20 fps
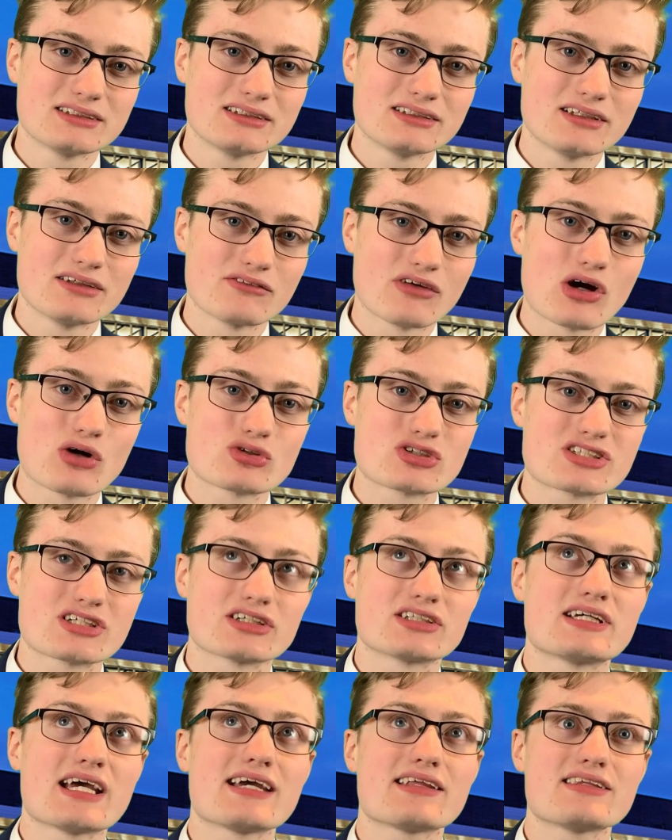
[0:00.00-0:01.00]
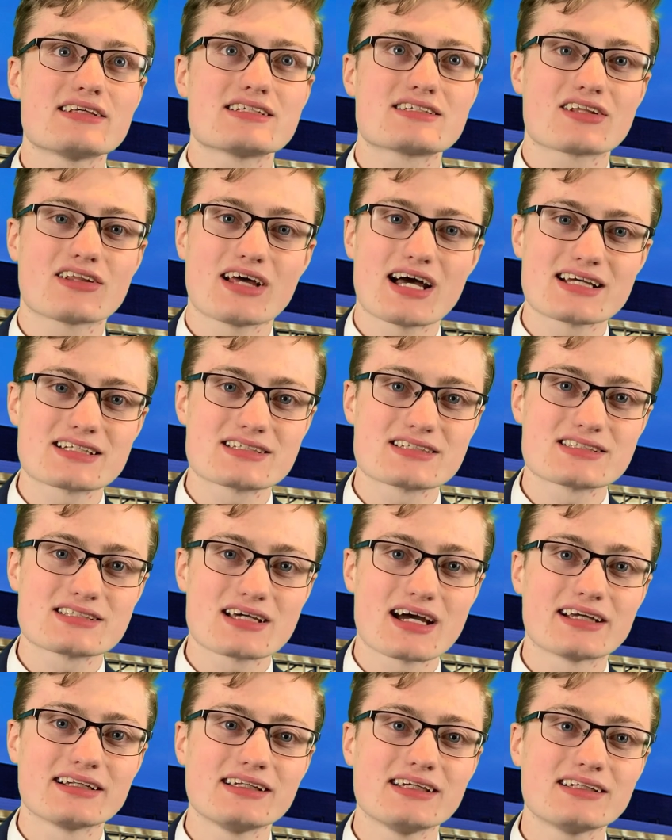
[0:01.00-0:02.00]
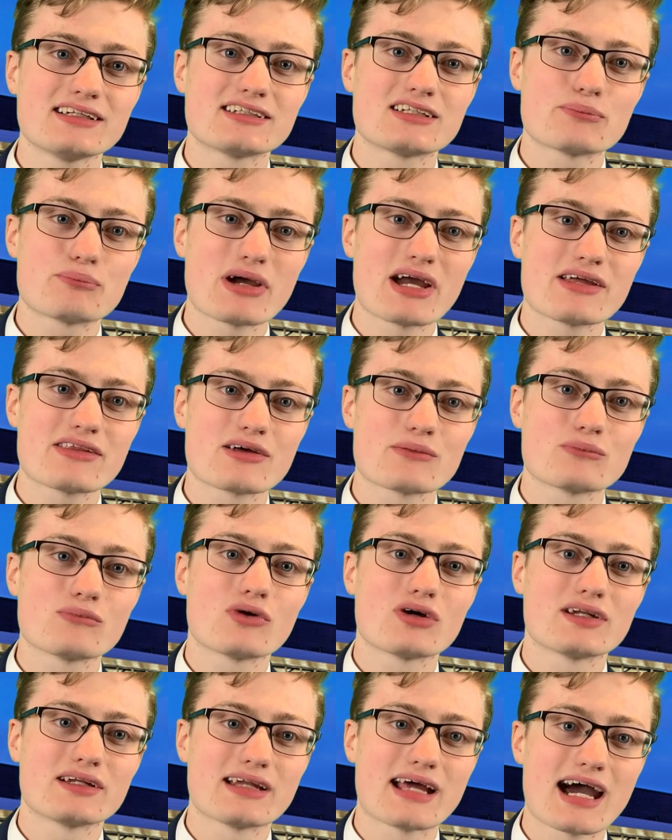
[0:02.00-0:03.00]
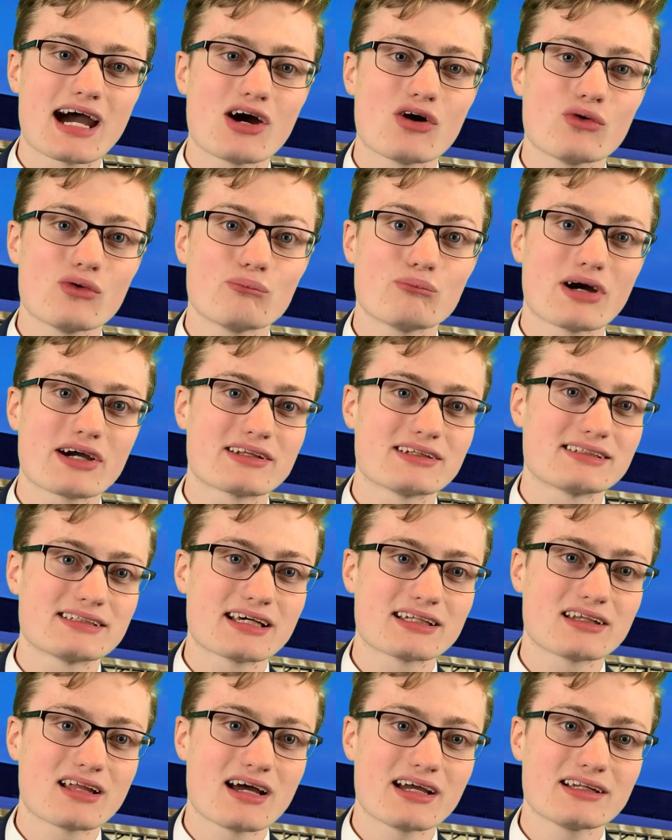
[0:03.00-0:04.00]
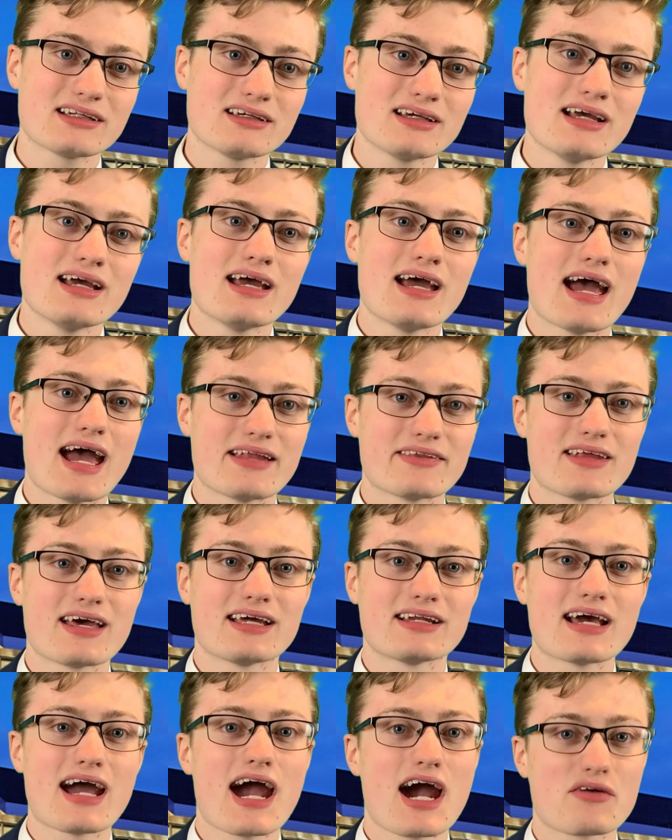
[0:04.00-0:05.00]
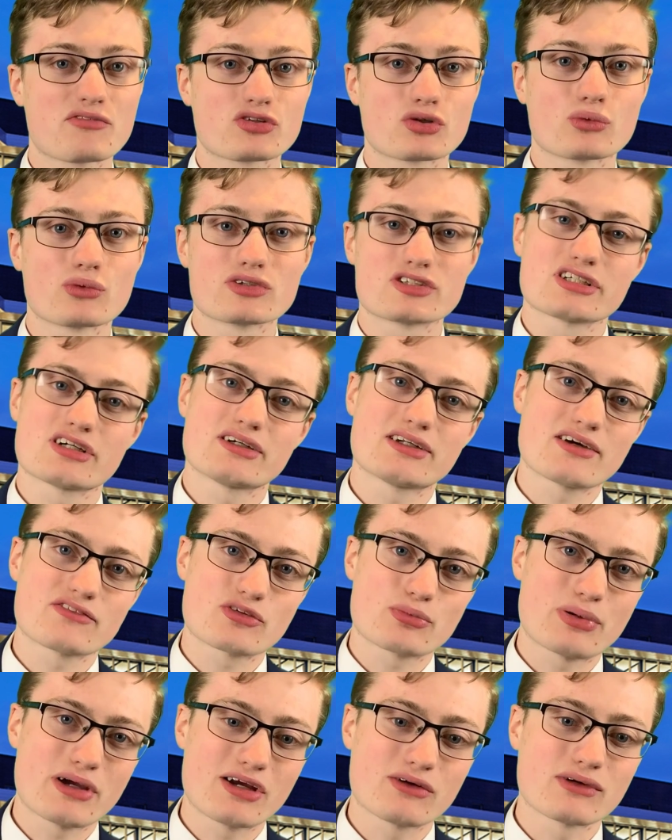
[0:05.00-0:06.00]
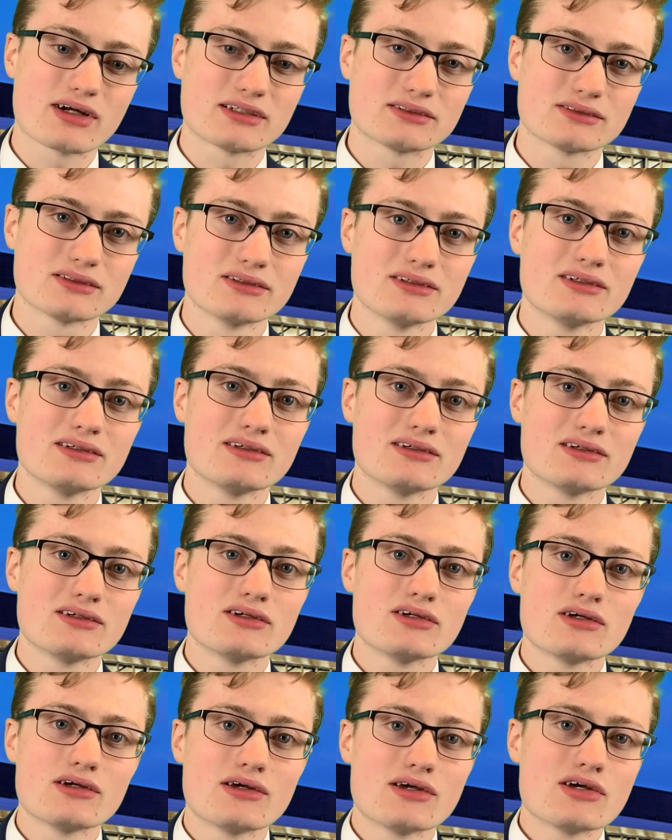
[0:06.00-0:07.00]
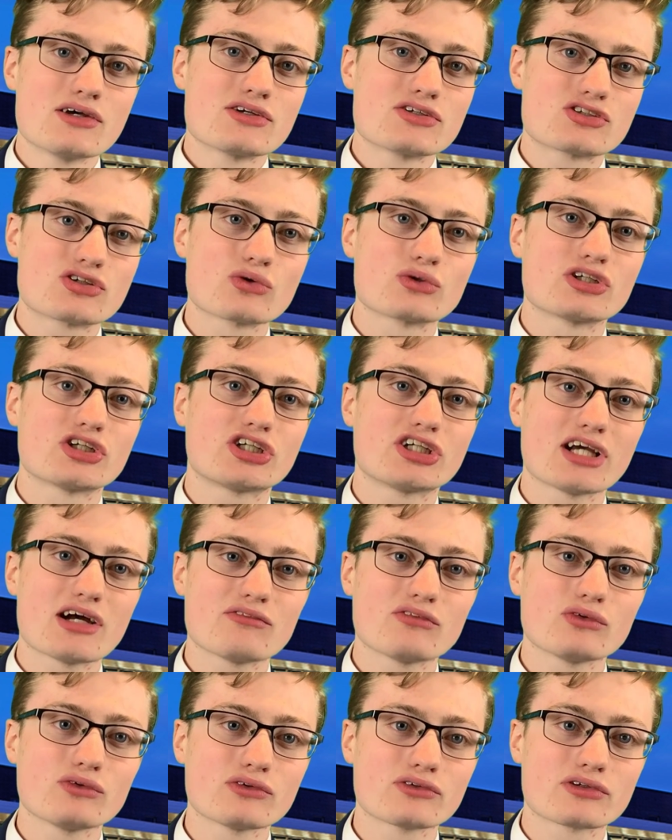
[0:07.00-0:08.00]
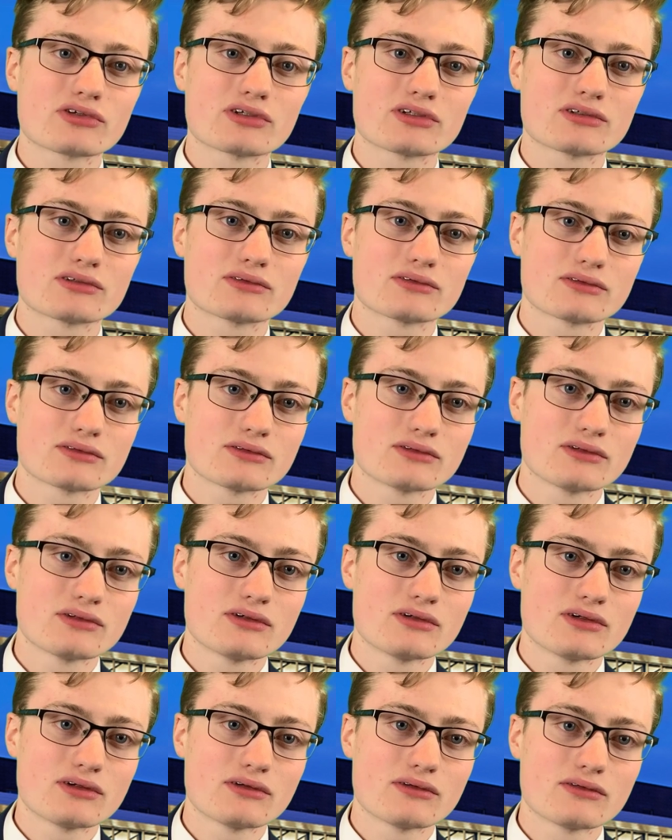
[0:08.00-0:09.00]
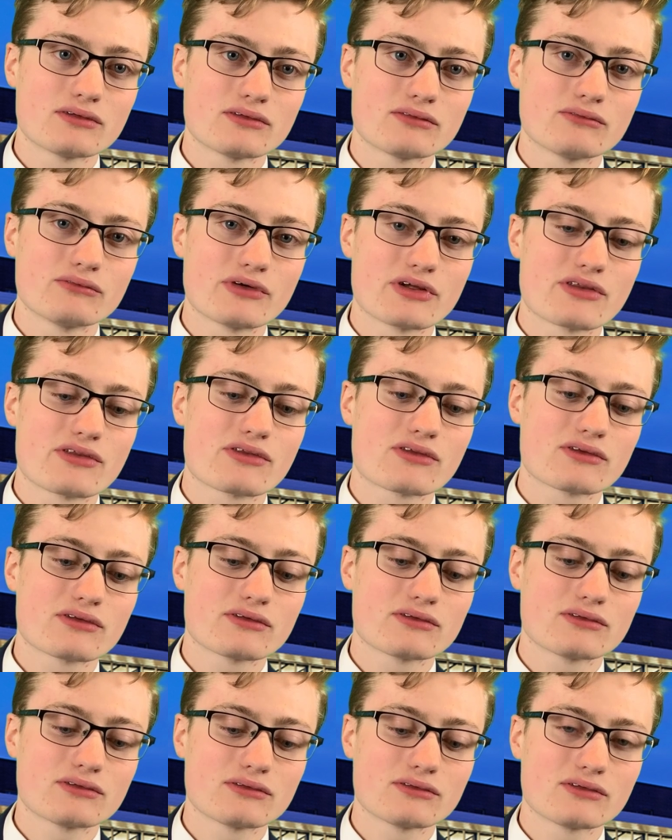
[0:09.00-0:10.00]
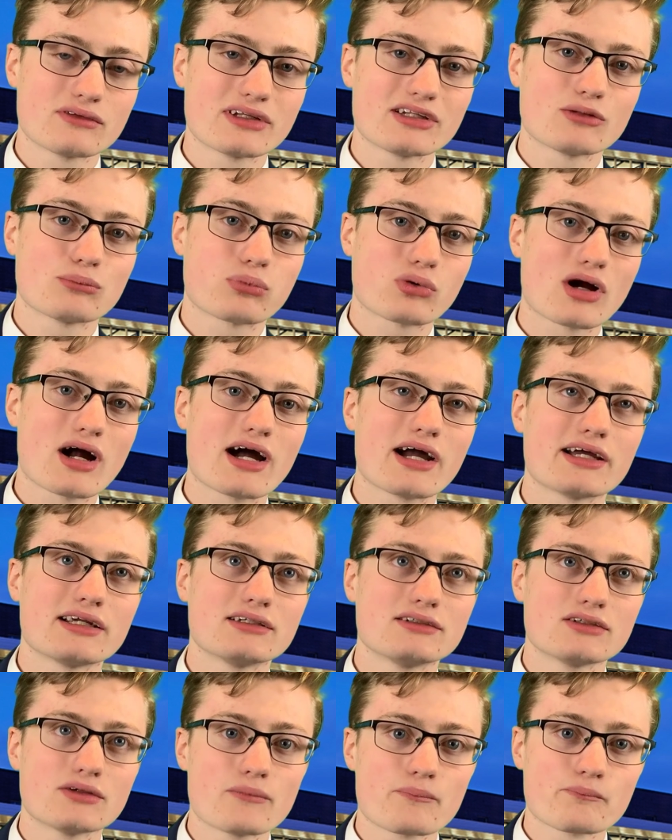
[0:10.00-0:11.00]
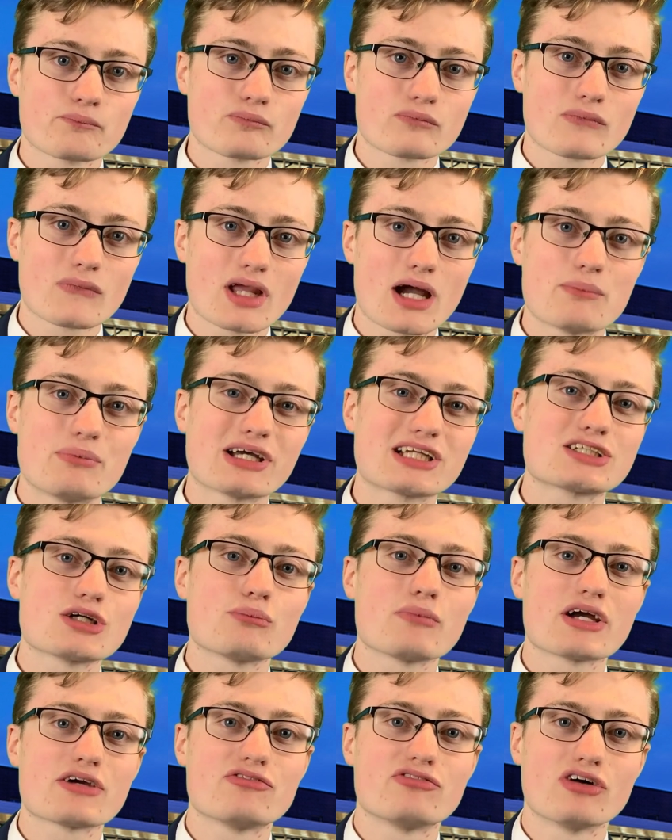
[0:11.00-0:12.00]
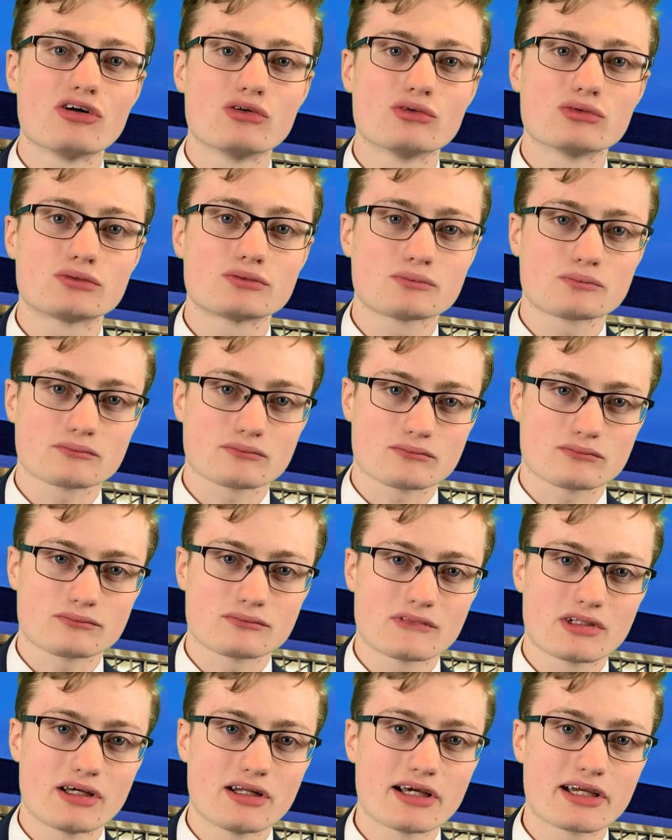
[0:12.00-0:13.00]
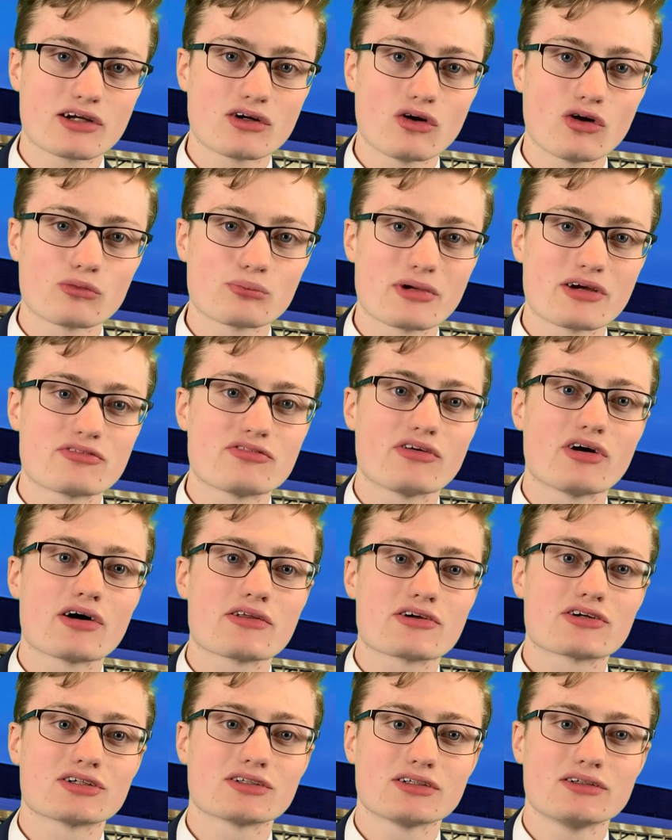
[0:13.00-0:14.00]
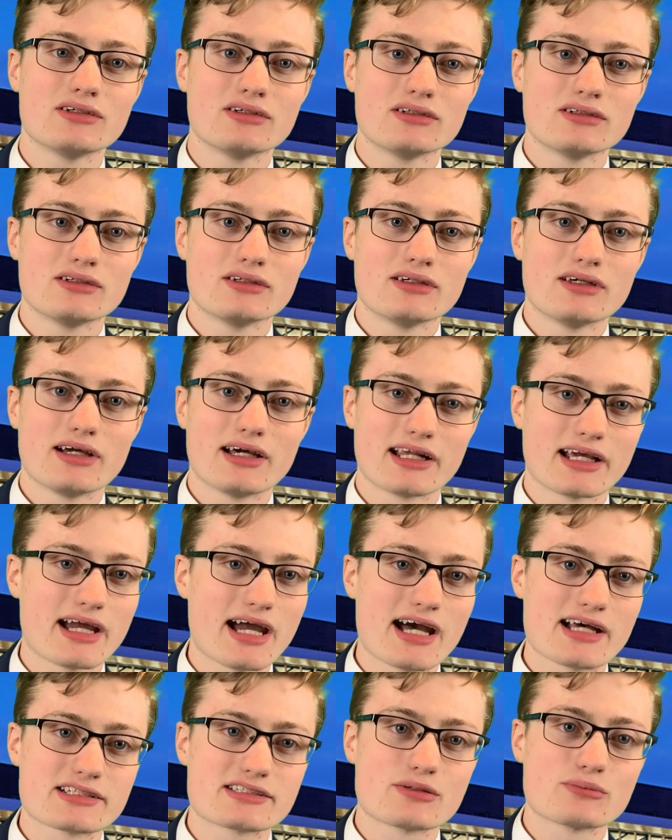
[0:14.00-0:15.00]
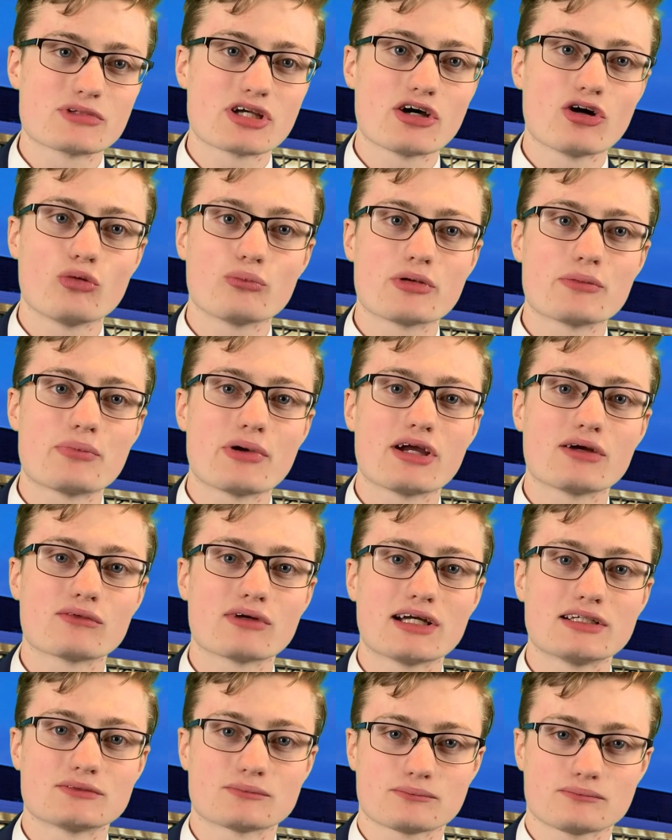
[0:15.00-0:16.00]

If I was to take these classes, I needed to pay them now by the deadline, and then afterwards I would have to pay rent. So disheveled, with little pride, I picked up my phone and I called my father, and I asked him to help me pay rent.